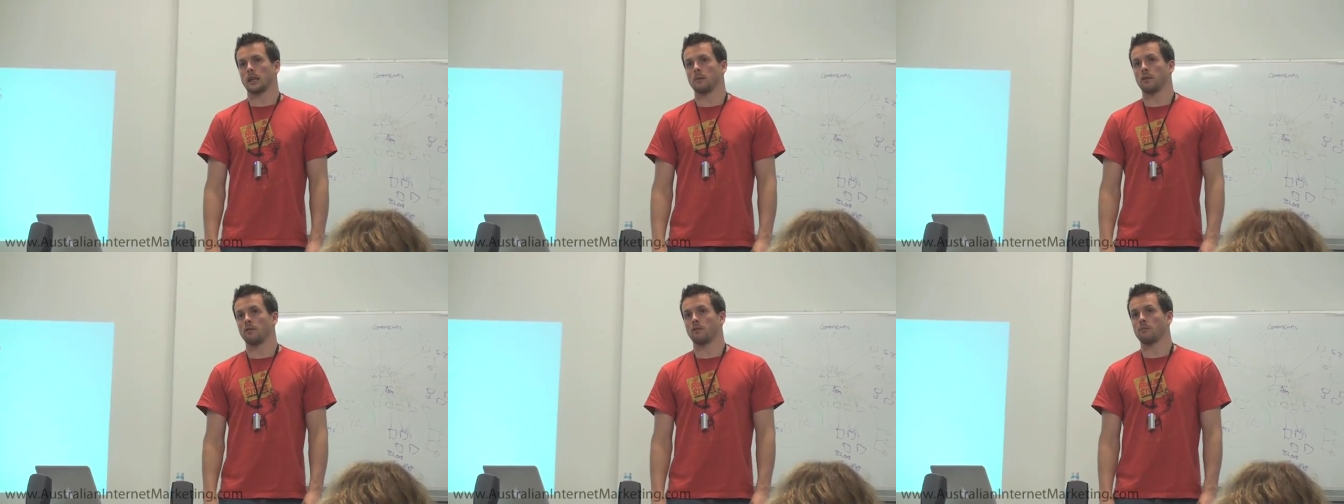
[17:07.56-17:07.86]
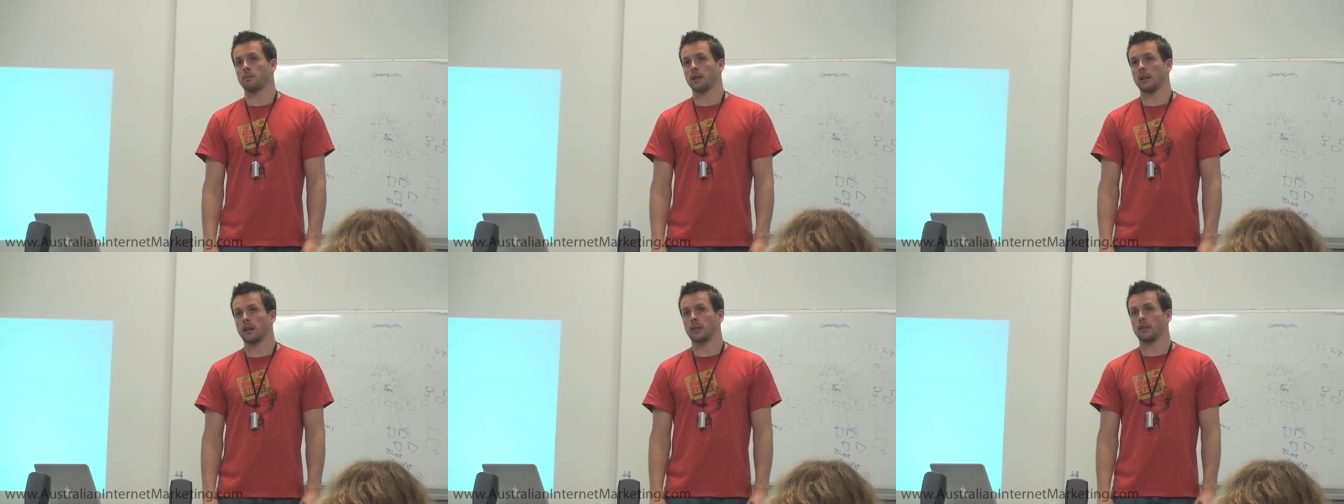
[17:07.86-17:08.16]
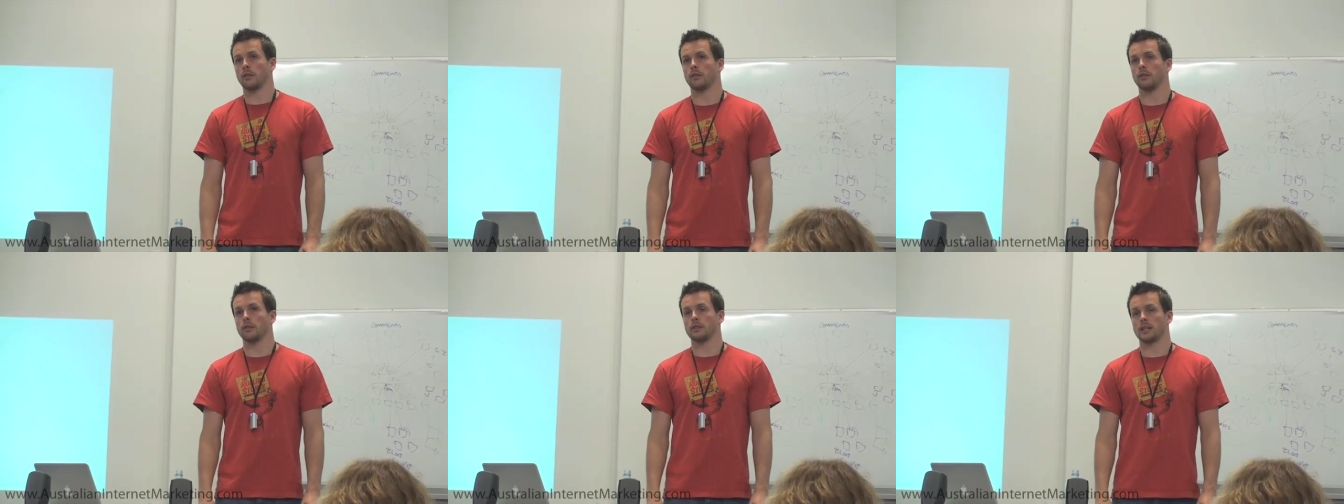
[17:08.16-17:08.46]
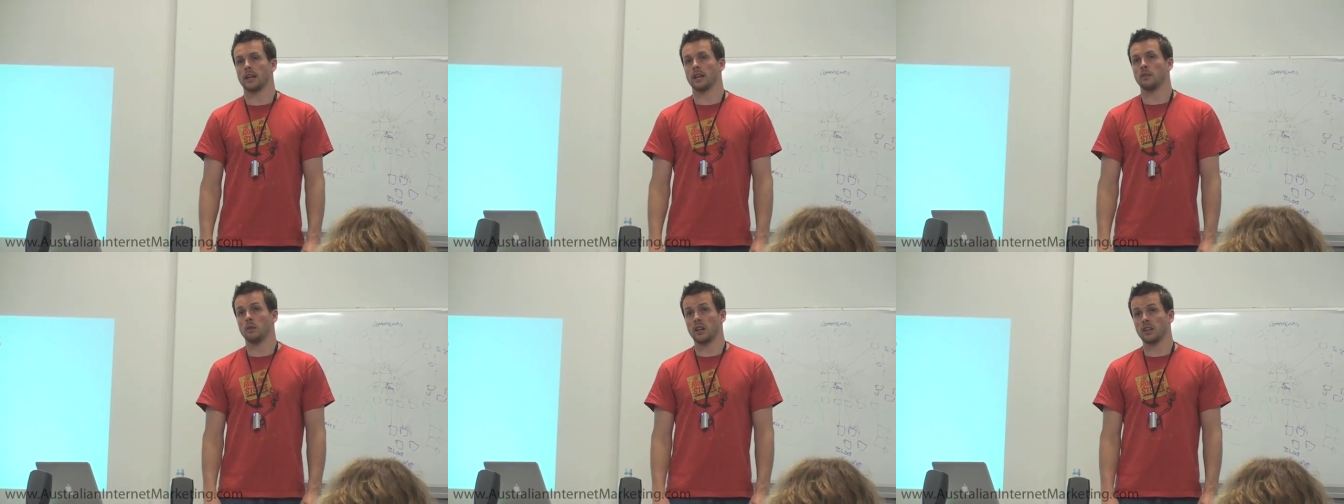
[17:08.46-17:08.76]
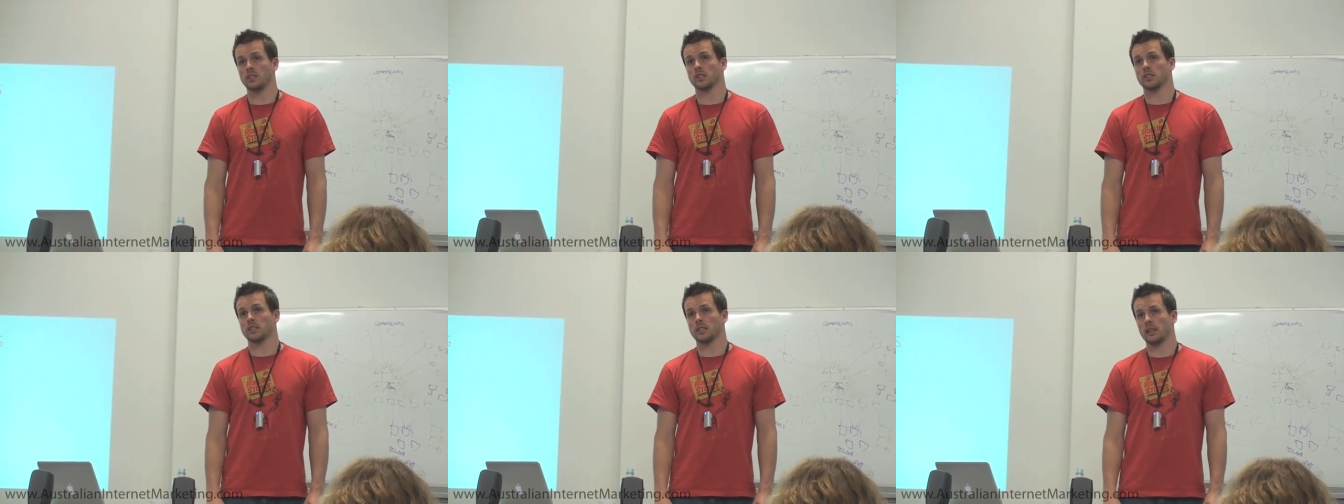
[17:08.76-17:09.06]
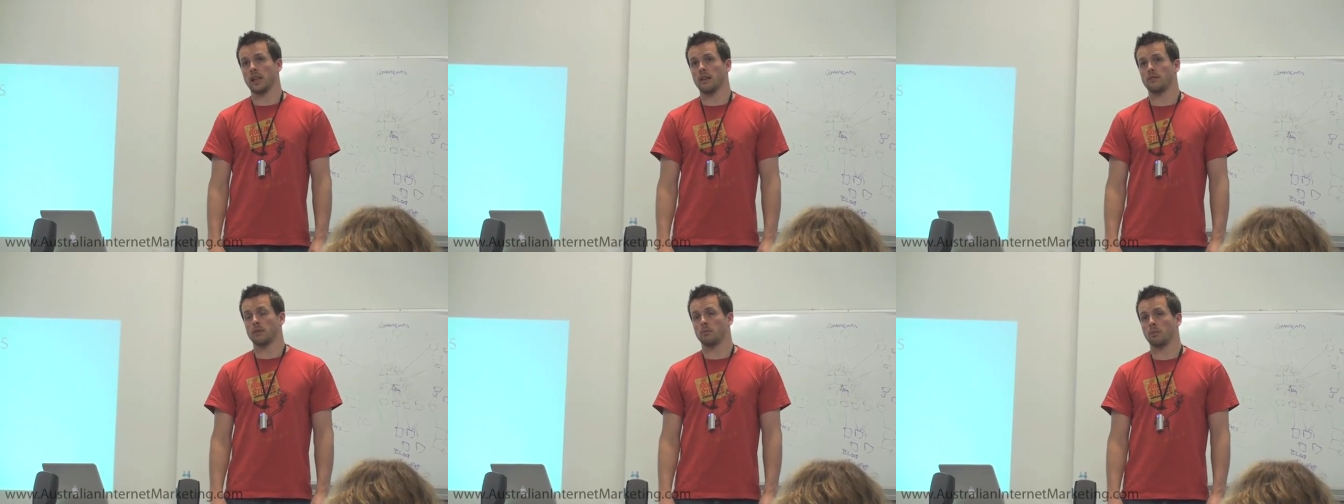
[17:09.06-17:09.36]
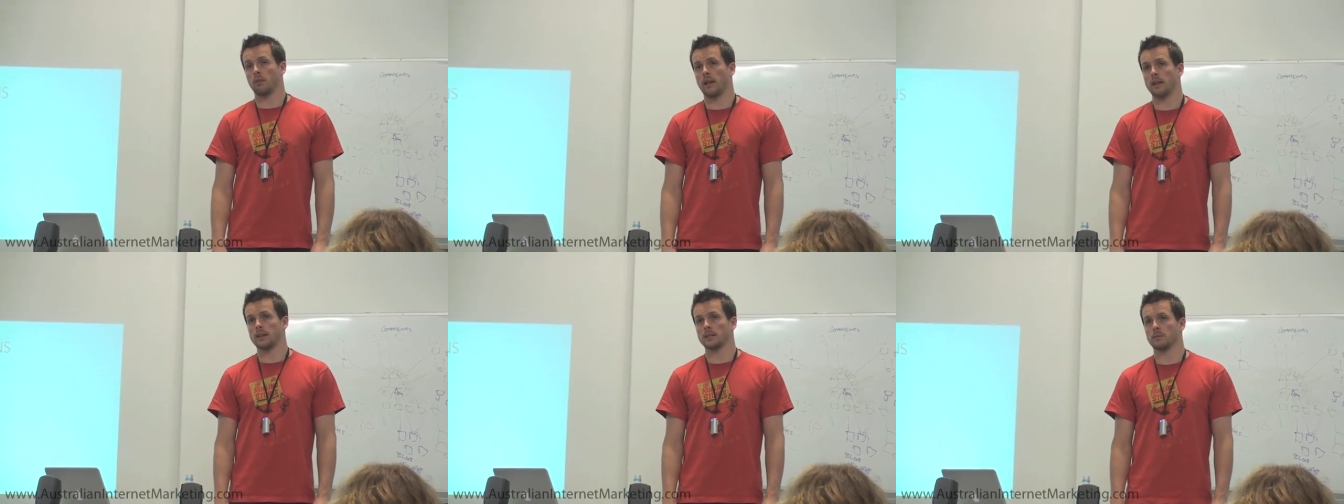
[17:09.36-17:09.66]
like, I mean, for Planet 13, we actually still have the
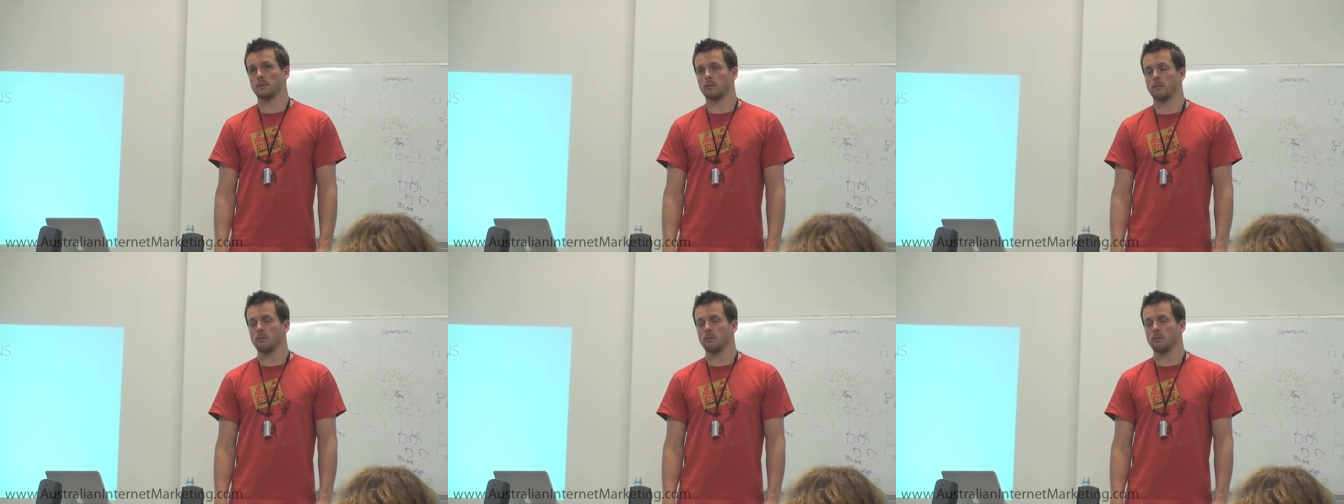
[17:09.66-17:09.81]
place,